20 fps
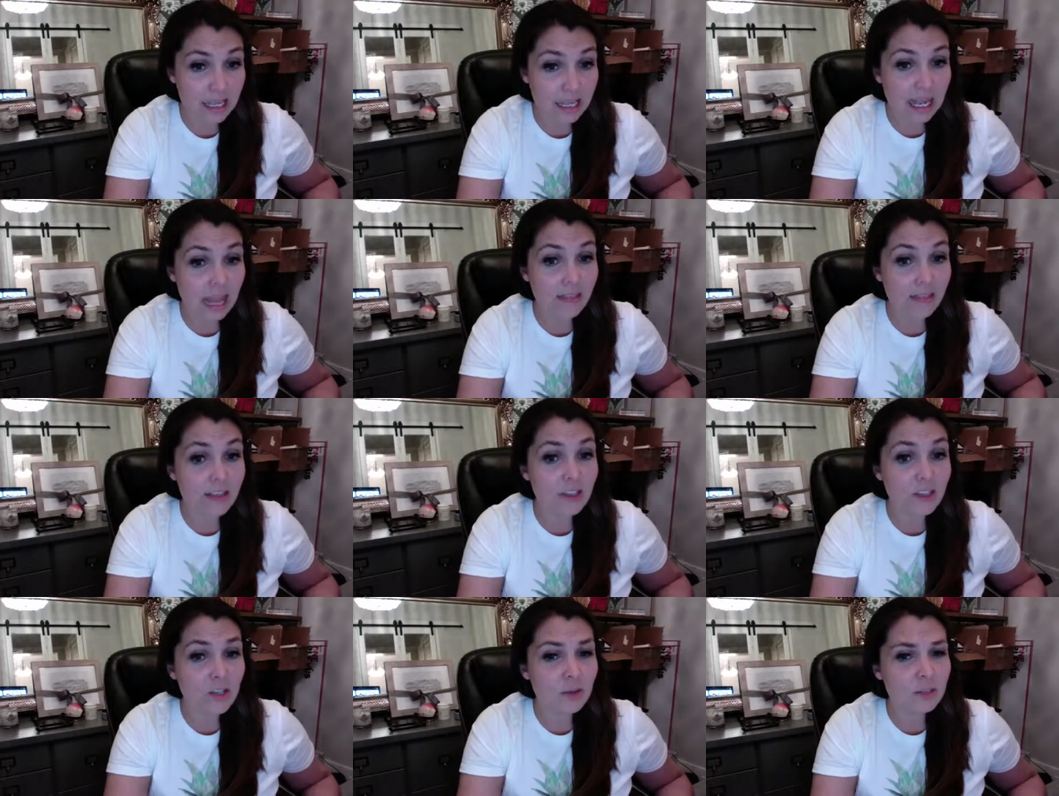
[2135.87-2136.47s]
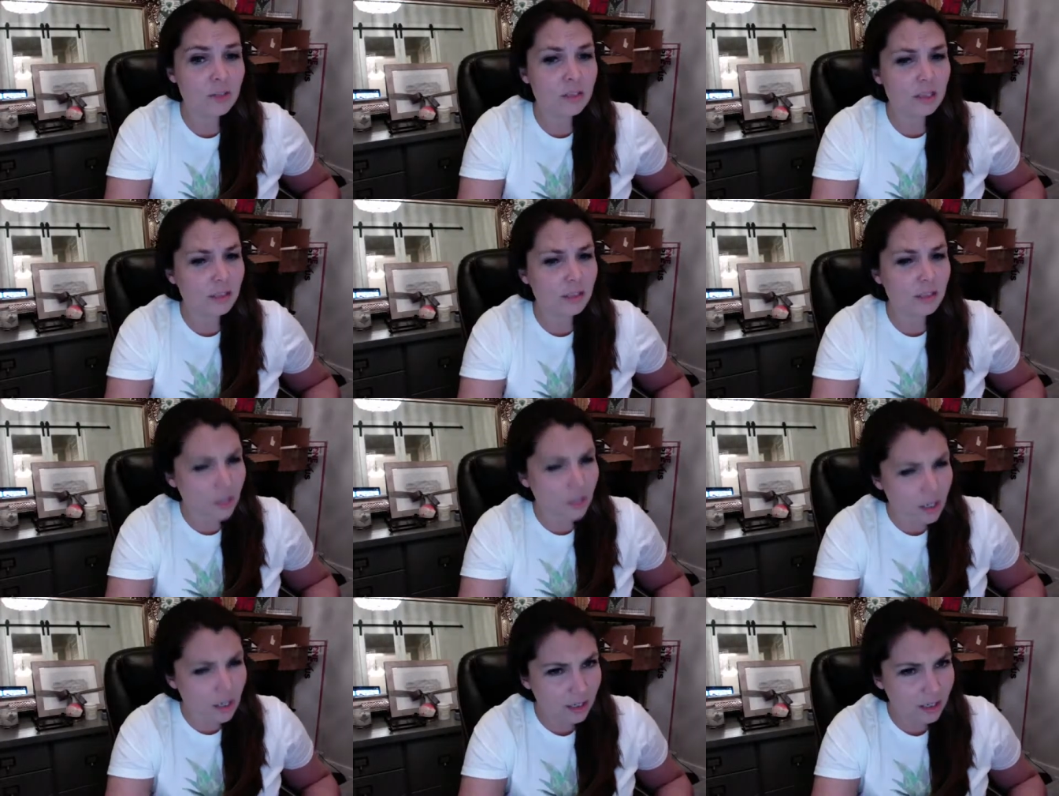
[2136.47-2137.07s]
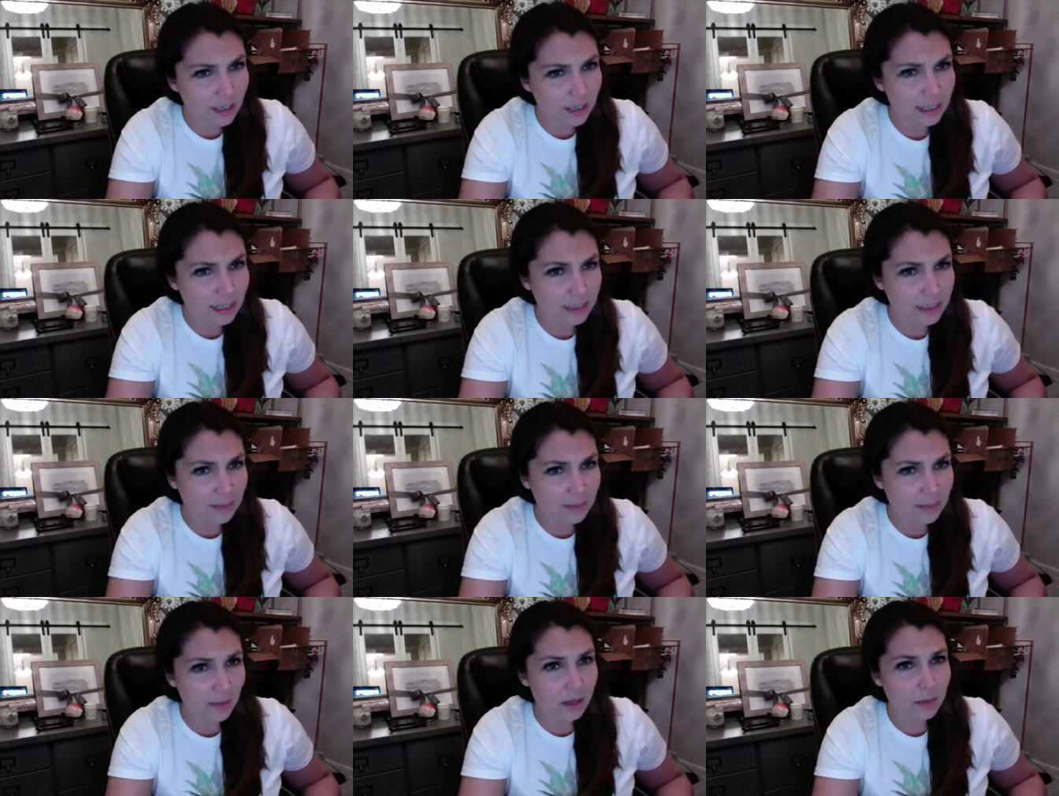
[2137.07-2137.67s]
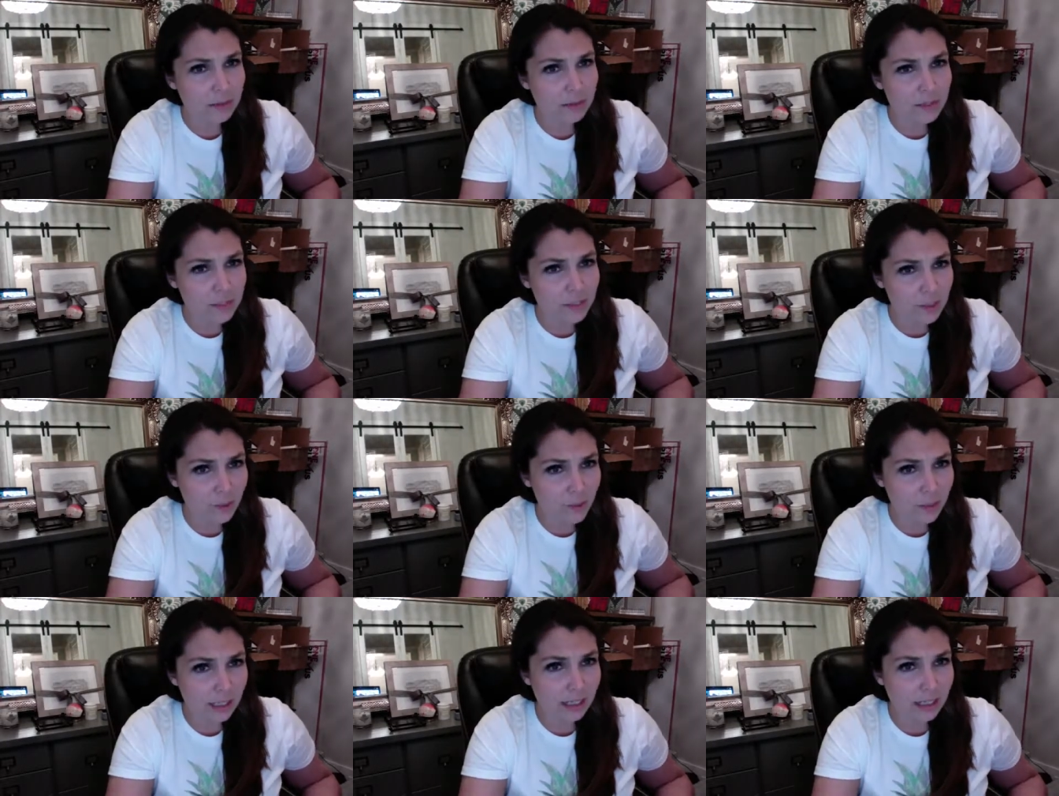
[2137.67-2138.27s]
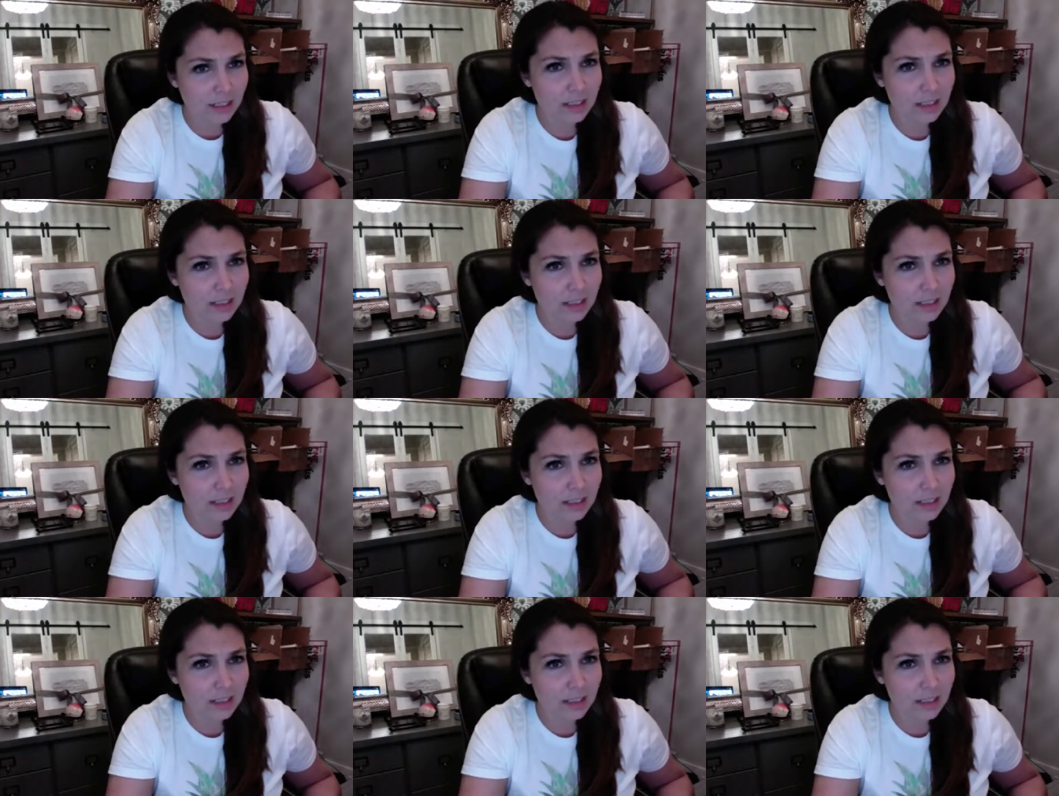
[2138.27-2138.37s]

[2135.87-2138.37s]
And then she was a little curious about what I was doing.